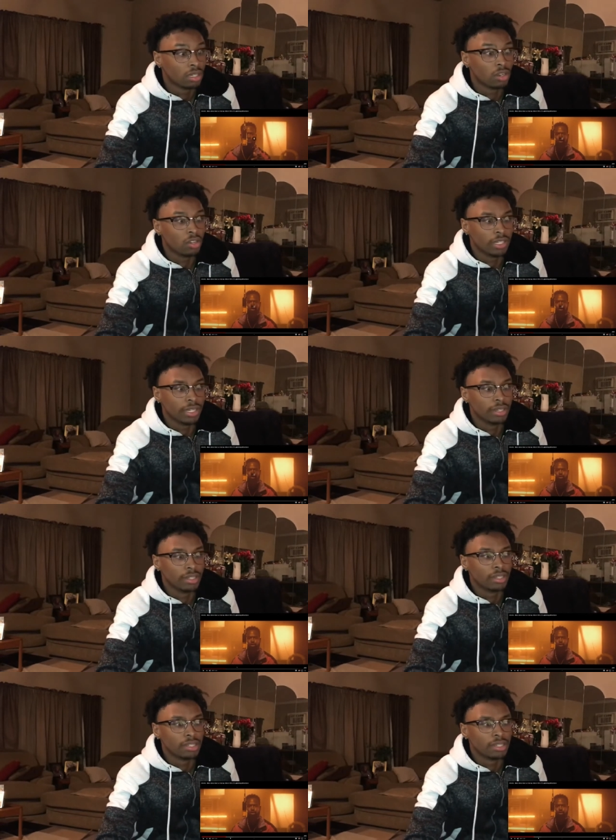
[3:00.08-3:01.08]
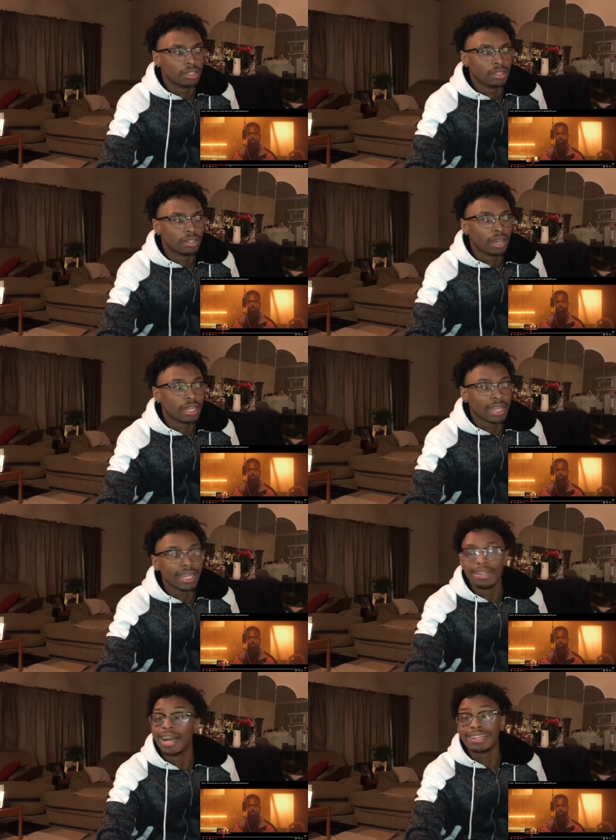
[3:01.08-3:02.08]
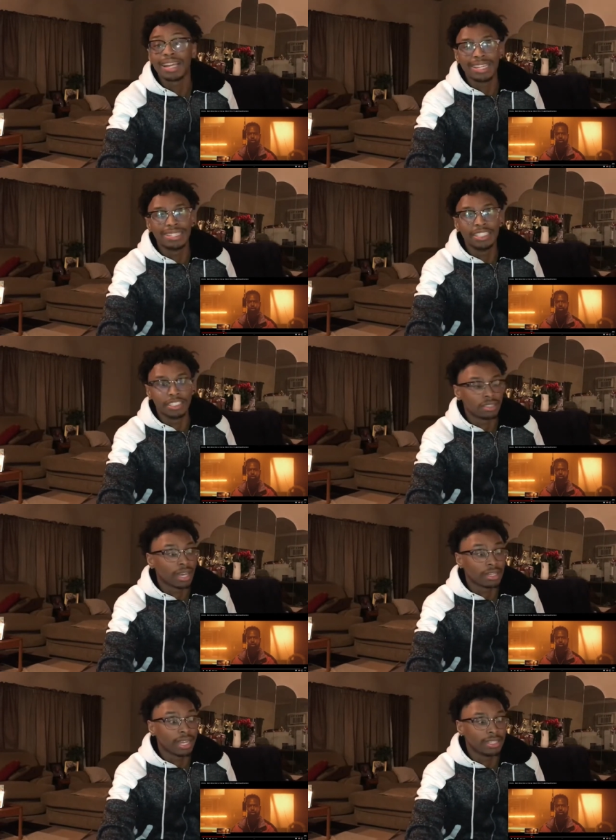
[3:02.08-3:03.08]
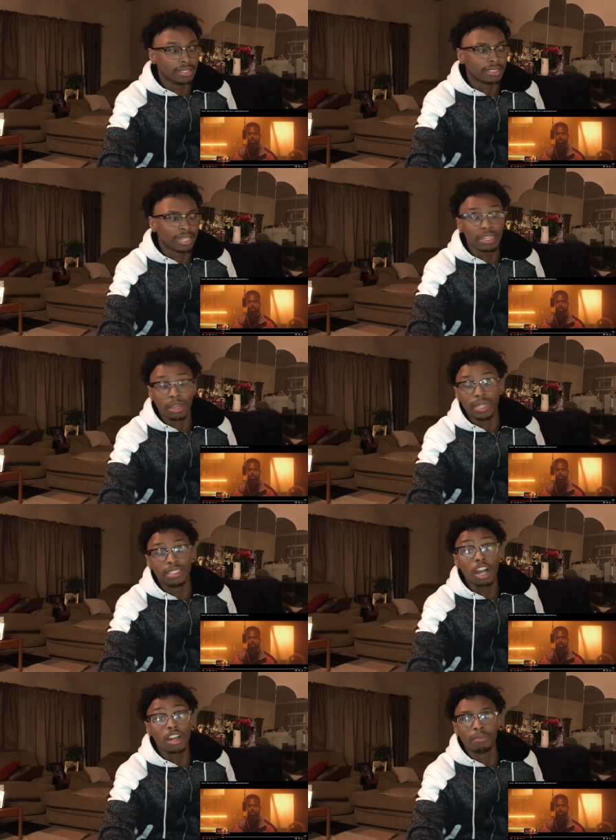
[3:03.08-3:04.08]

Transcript: Oh yeah, I like I like this. I like this. I like what he talked